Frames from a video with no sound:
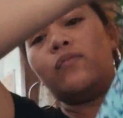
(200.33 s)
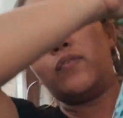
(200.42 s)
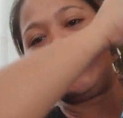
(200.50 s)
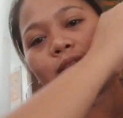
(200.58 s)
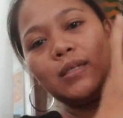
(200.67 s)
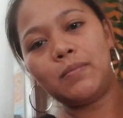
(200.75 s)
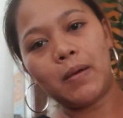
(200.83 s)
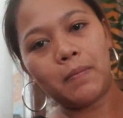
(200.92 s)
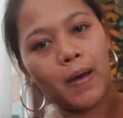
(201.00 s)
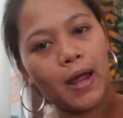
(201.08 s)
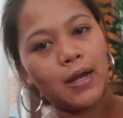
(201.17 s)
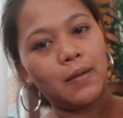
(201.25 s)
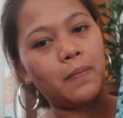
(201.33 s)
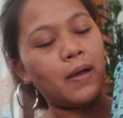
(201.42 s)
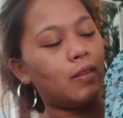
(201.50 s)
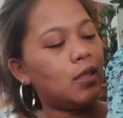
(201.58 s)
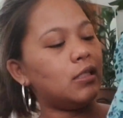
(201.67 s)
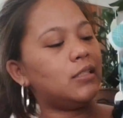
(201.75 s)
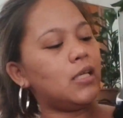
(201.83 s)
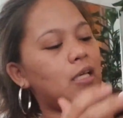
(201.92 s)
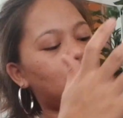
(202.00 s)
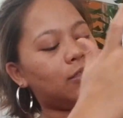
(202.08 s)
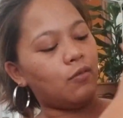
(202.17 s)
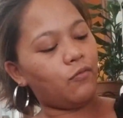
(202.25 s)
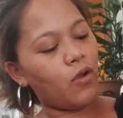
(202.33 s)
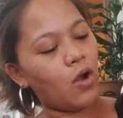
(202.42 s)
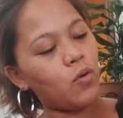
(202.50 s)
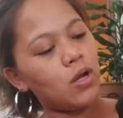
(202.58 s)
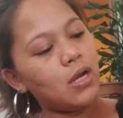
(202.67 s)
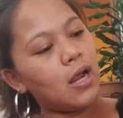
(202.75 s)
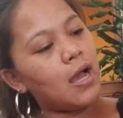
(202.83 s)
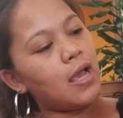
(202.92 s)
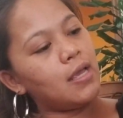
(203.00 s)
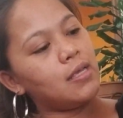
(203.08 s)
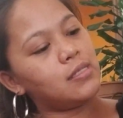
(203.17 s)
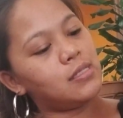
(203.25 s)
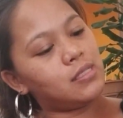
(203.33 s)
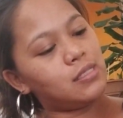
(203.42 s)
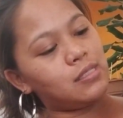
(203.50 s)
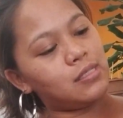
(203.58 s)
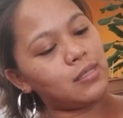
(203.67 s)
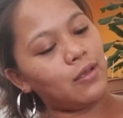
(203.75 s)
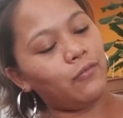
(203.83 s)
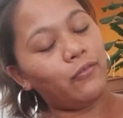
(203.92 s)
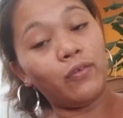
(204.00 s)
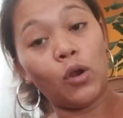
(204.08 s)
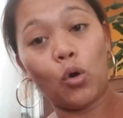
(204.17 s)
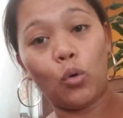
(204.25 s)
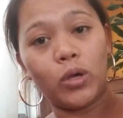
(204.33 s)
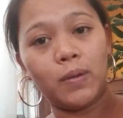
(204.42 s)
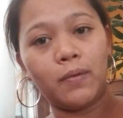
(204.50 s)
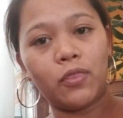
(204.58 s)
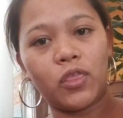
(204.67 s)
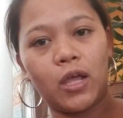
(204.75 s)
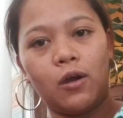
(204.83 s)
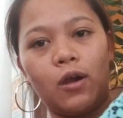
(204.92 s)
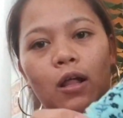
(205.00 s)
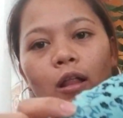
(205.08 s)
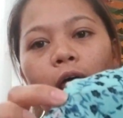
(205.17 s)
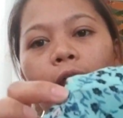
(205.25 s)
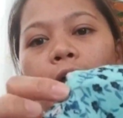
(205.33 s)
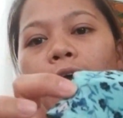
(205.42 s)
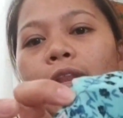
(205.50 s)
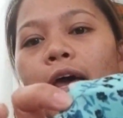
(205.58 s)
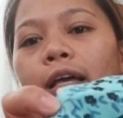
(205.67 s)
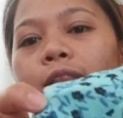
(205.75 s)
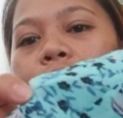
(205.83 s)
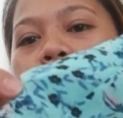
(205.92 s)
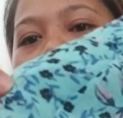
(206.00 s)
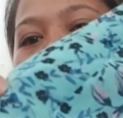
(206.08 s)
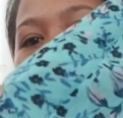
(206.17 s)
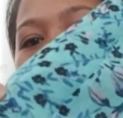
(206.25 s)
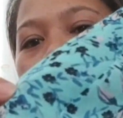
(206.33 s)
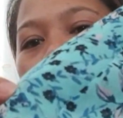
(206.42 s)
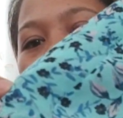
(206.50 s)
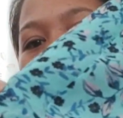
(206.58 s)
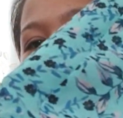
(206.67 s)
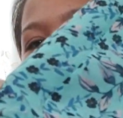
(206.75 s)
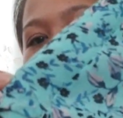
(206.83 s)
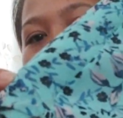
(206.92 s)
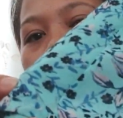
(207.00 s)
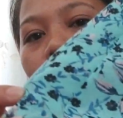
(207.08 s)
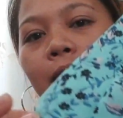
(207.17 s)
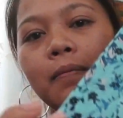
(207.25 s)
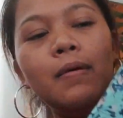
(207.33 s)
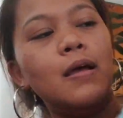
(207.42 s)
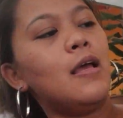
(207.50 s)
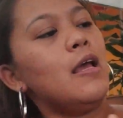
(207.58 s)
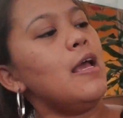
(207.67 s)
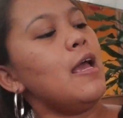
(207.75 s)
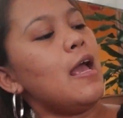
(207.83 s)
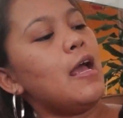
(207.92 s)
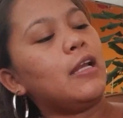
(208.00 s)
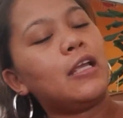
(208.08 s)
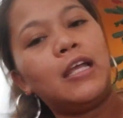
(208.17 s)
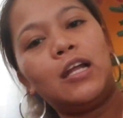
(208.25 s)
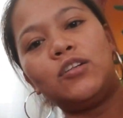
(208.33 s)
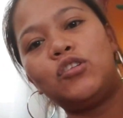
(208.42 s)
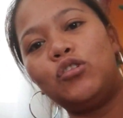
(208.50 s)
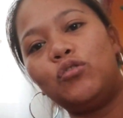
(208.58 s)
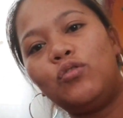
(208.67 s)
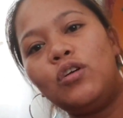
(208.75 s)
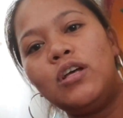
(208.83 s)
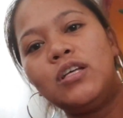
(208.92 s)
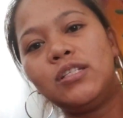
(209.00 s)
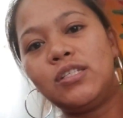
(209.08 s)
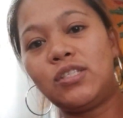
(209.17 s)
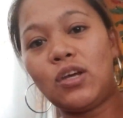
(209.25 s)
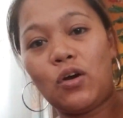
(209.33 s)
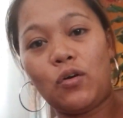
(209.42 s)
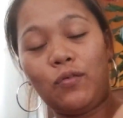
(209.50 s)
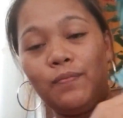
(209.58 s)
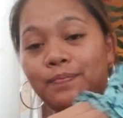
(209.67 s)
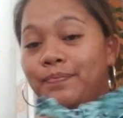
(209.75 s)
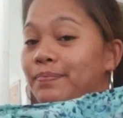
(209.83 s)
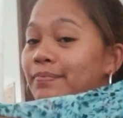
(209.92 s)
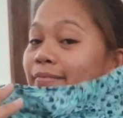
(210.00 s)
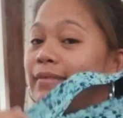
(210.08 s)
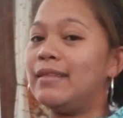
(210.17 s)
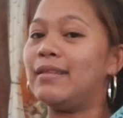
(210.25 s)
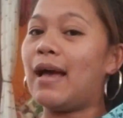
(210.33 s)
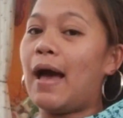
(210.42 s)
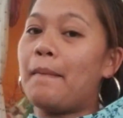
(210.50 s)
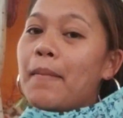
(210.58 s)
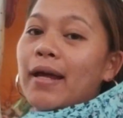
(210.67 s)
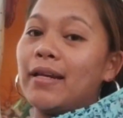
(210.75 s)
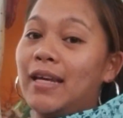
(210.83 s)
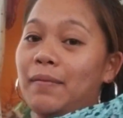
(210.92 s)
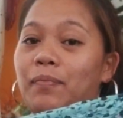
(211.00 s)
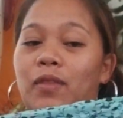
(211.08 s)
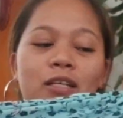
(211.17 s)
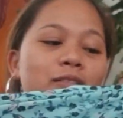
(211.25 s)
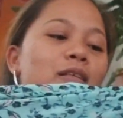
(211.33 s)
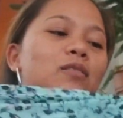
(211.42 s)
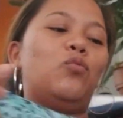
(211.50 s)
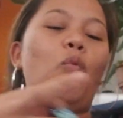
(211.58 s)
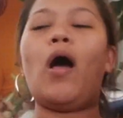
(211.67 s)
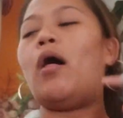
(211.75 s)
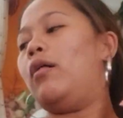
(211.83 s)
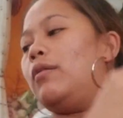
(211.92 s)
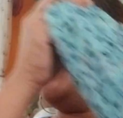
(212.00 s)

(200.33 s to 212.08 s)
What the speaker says: fits in my body. But this is a very nice flowy material, and I like the detail on the bottom and here too, so I might keep this as well.